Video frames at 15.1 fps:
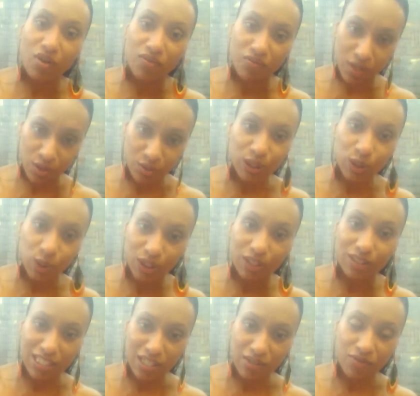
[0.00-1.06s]
are very
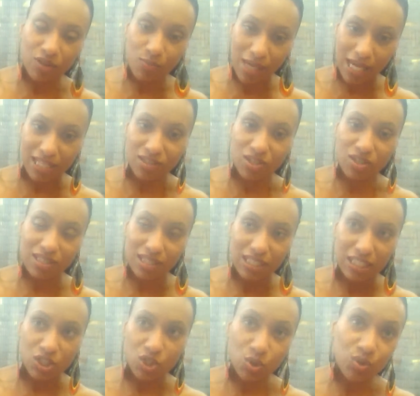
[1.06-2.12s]
loyal here for the past
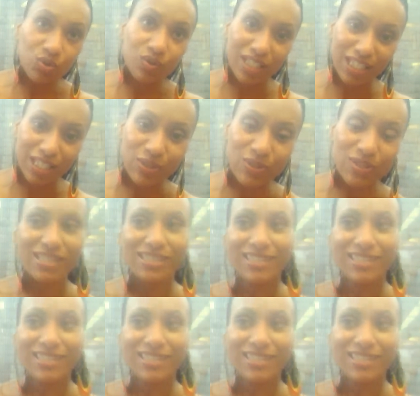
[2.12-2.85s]
two, three years.